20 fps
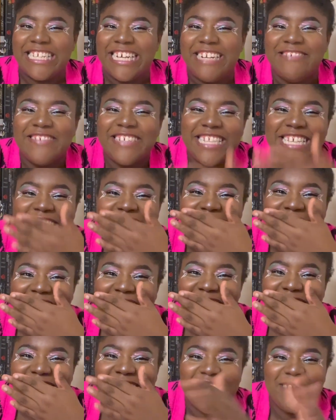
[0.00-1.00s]
I really
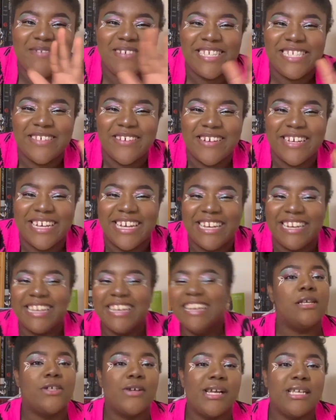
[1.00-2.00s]
can't. It's gonna be so good.
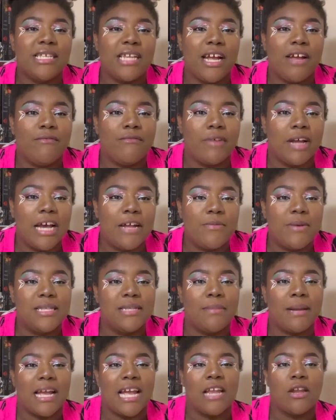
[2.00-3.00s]
The series that I read was
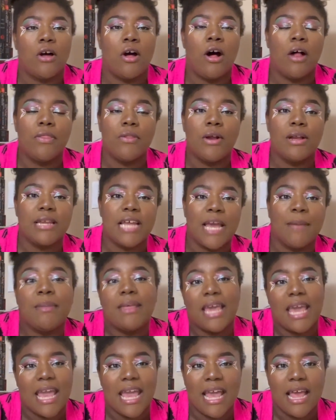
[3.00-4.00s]
by an author named
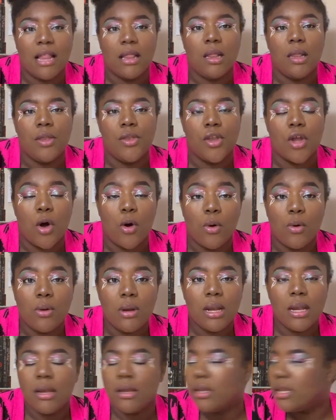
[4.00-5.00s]
Kate
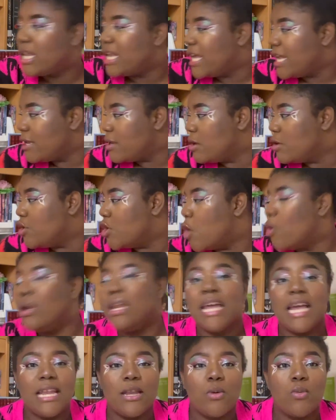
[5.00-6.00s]

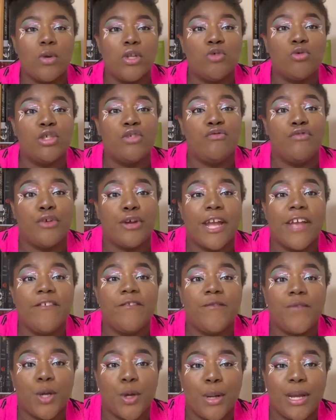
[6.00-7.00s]
Nolan, which was very,
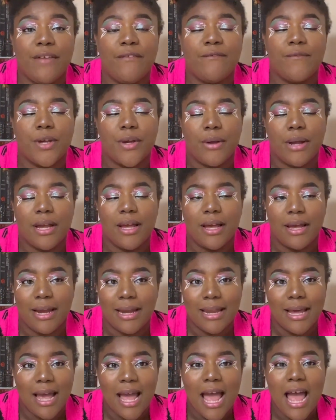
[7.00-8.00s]
very, very good.